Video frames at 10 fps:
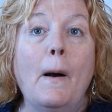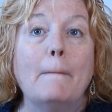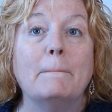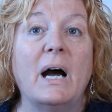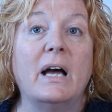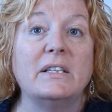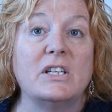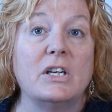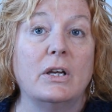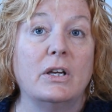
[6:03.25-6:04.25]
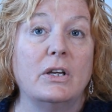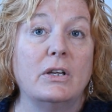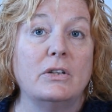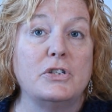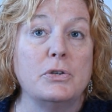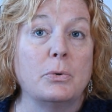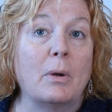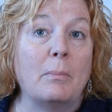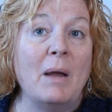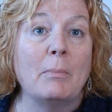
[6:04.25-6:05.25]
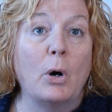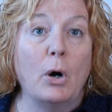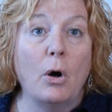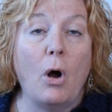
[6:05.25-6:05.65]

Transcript: but do you remember